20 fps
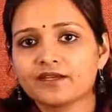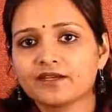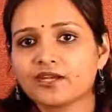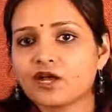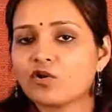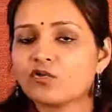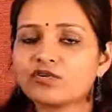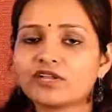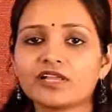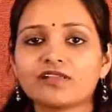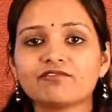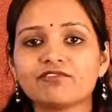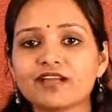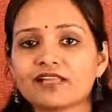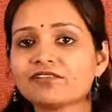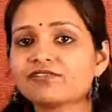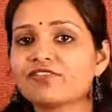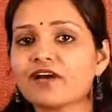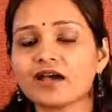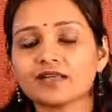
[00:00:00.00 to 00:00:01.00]
Now
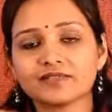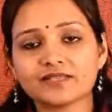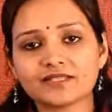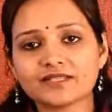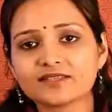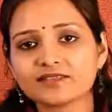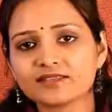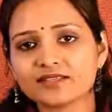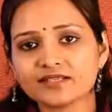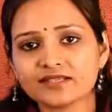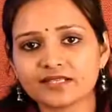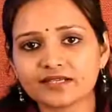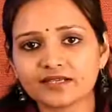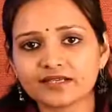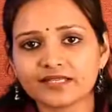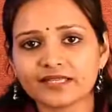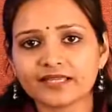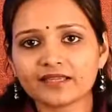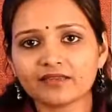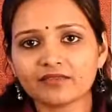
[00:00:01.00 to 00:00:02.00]
while father is
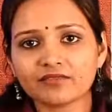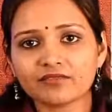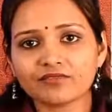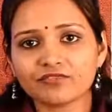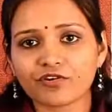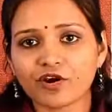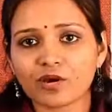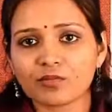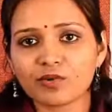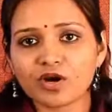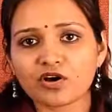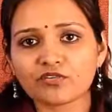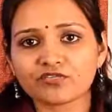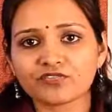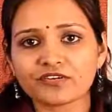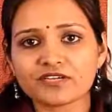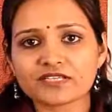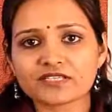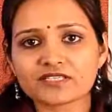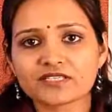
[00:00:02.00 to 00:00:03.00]
returning from
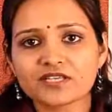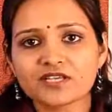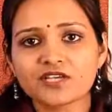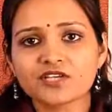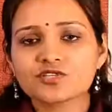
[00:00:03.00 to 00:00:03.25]
office,